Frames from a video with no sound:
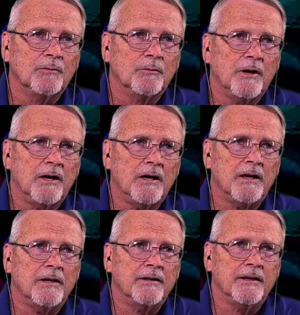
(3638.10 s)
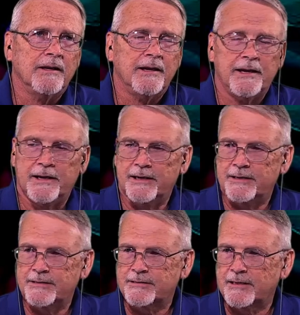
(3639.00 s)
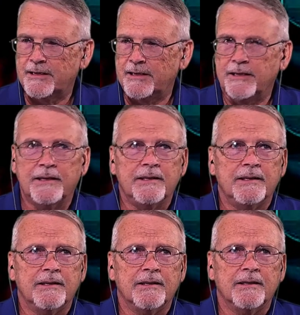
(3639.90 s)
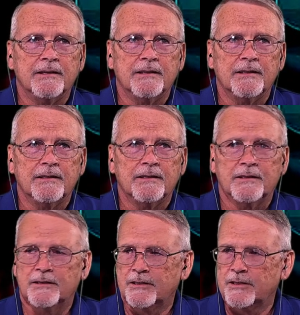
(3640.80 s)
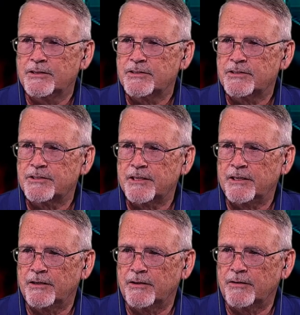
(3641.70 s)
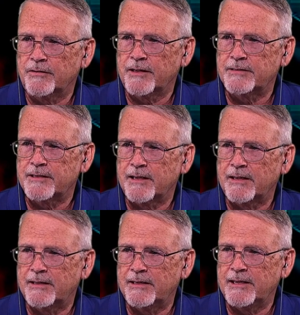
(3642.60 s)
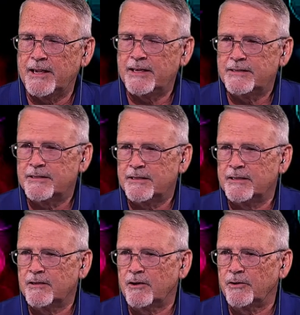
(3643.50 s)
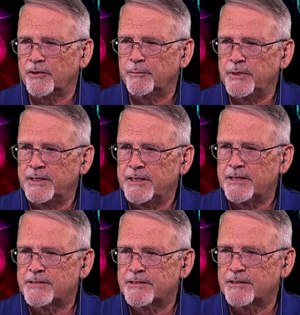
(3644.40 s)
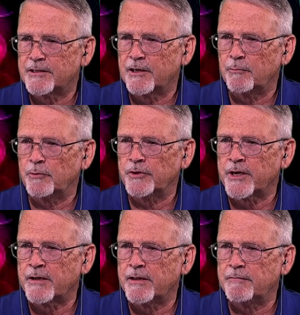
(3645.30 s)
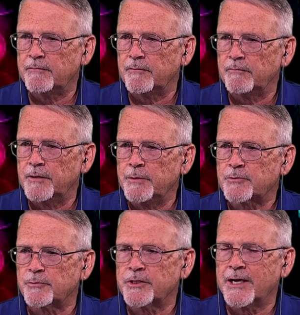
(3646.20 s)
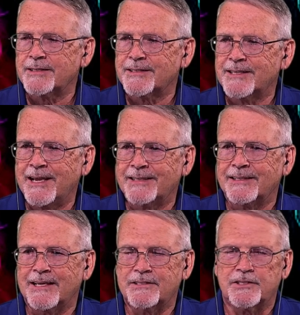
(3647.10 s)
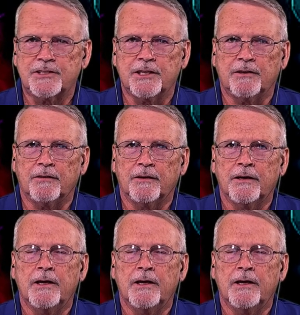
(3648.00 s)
Ron has a stinger that he edited and called it a BDS stinger and vMix will not detect it as a stinger.